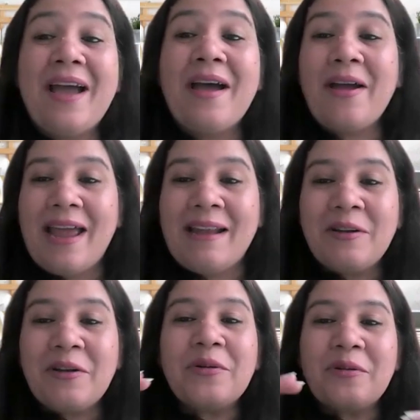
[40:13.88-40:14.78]

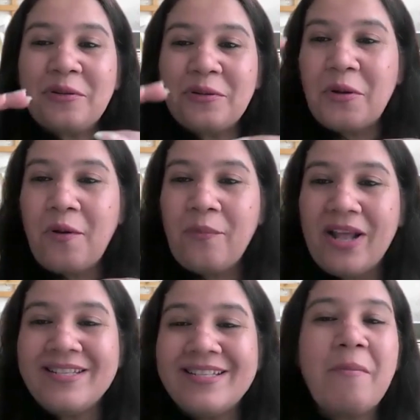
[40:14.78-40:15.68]
And to go
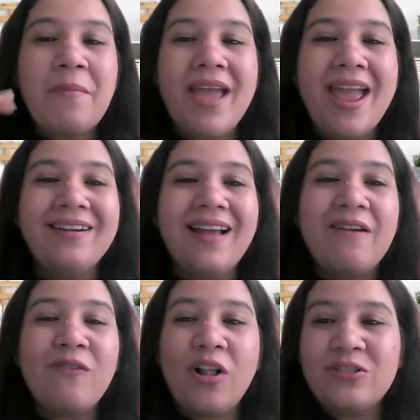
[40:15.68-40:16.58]
one step ahead,
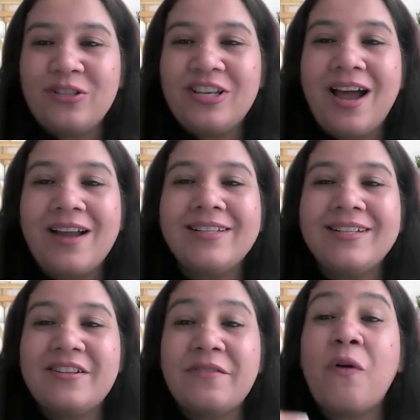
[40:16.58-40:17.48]
I've also
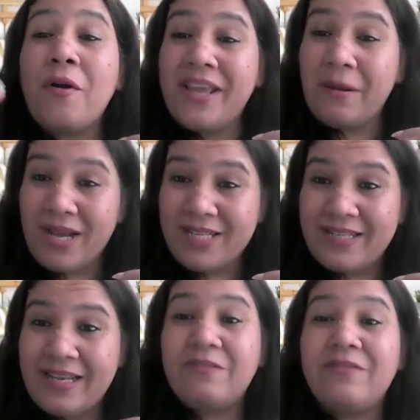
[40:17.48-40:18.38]
started rewarding
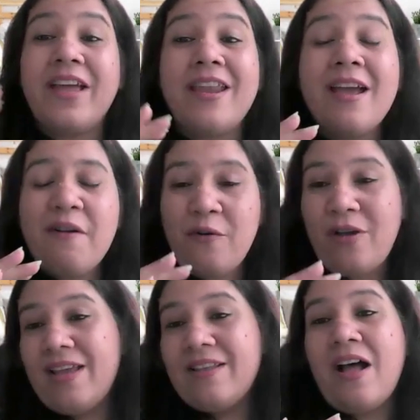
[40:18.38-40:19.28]
myself that,
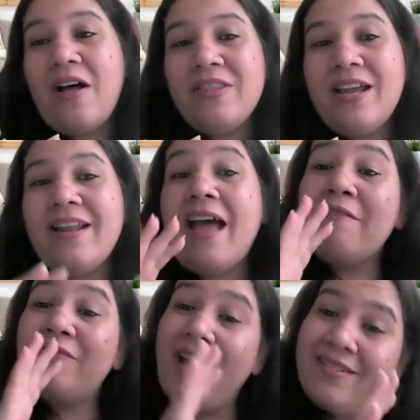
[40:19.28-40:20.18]
okay, now that I
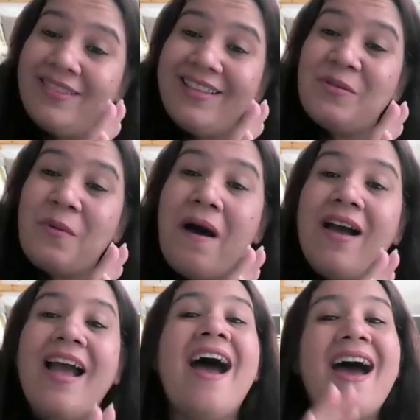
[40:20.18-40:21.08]
have done this
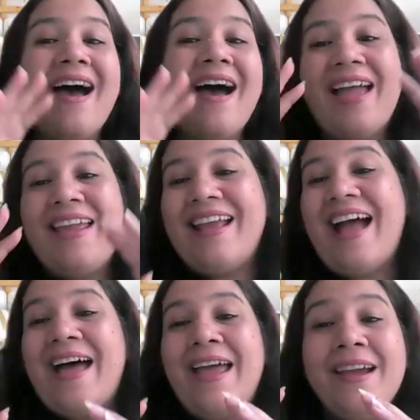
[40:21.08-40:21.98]
work,
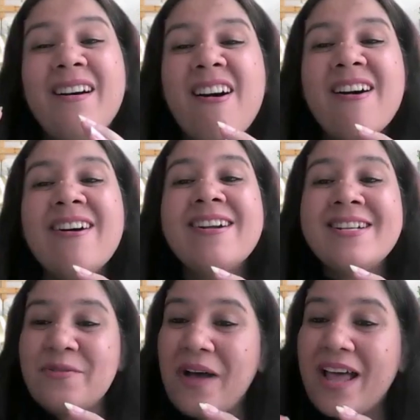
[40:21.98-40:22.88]
I
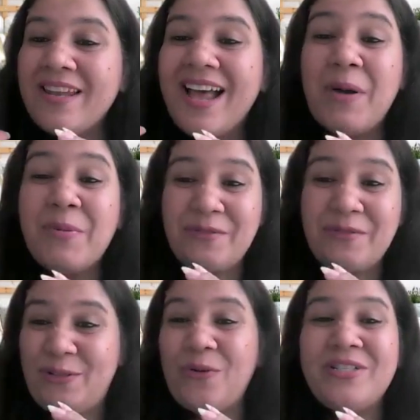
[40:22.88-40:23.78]
earned 1 hour of
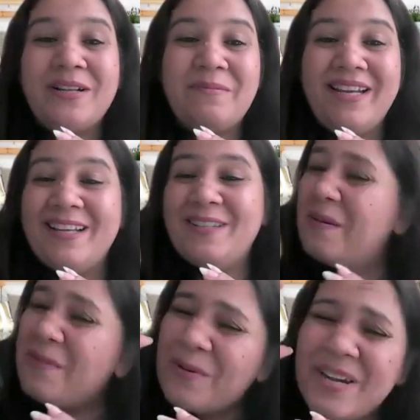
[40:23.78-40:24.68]
social media, so
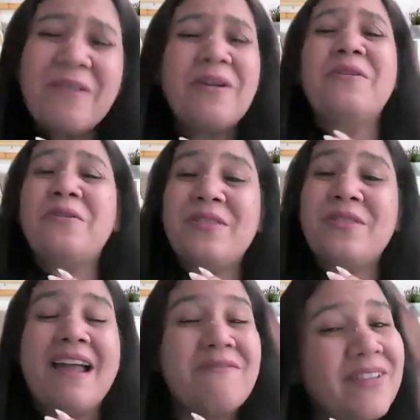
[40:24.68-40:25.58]
I'm only going to do
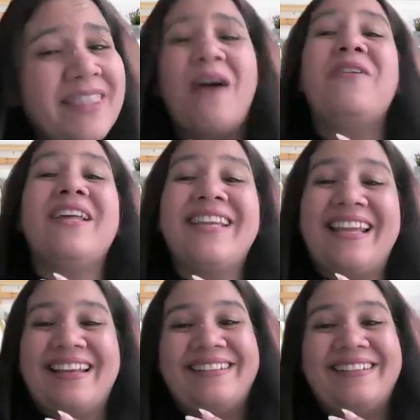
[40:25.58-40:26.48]
that without any
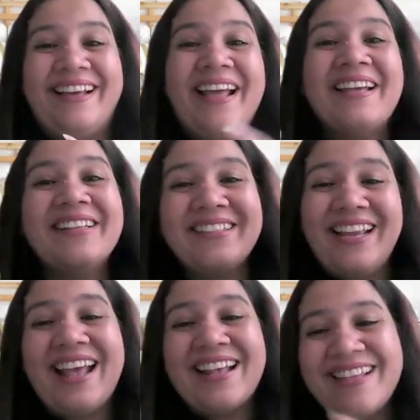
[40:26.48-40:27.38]
guilt. So
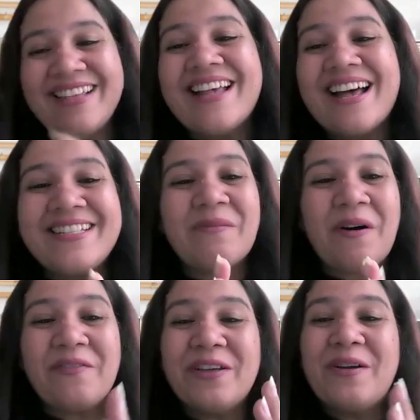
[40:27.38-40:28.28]
yes, these are some
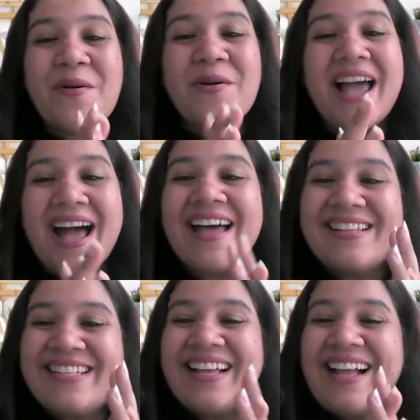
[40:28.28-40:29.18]
of the cool
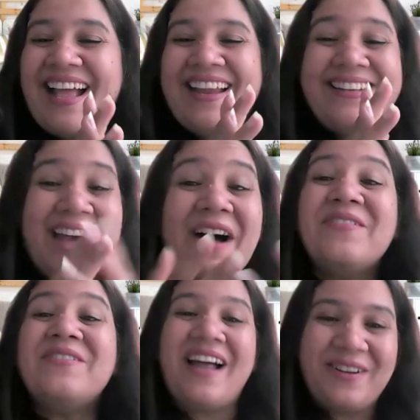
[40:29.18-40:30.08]
hacks. And
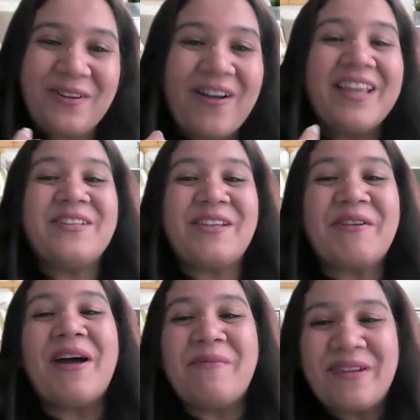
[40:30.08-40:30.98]
now talking to
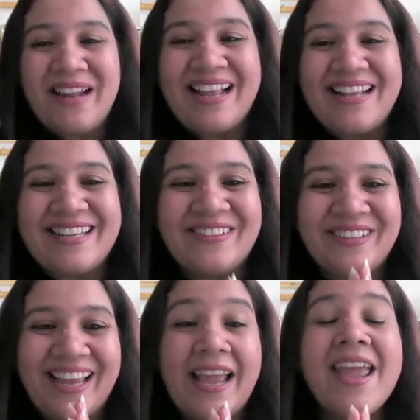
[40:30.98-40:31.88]
you, I'm realizing,
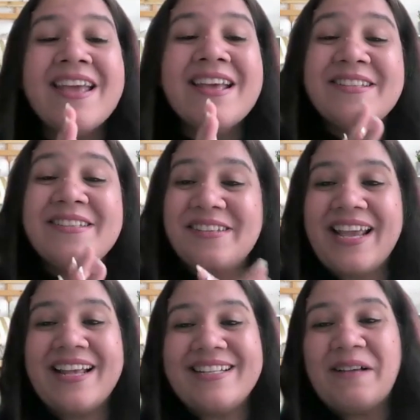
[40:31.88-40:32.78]
okay, so
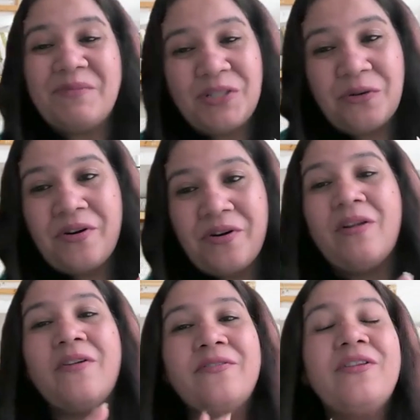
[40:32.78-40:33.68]
yes, I'm sure a
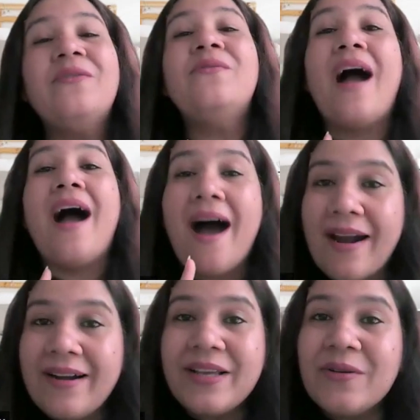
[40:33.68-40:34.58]
lot of you
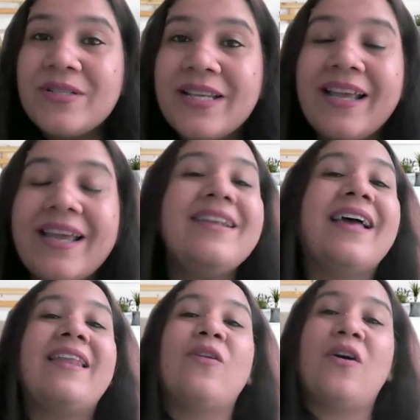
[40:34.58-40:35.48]
are using it,
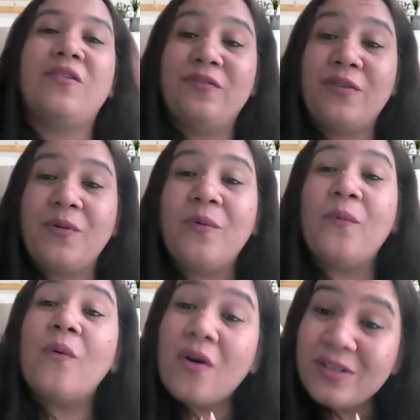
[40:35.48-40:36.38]
and a lot of you
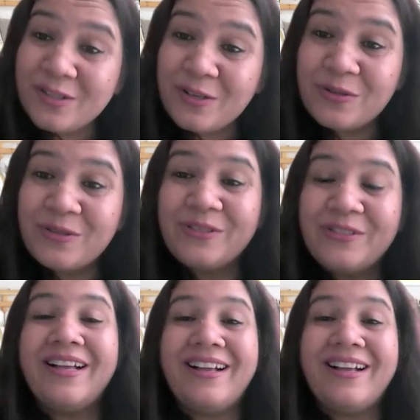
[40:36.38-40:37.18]
want to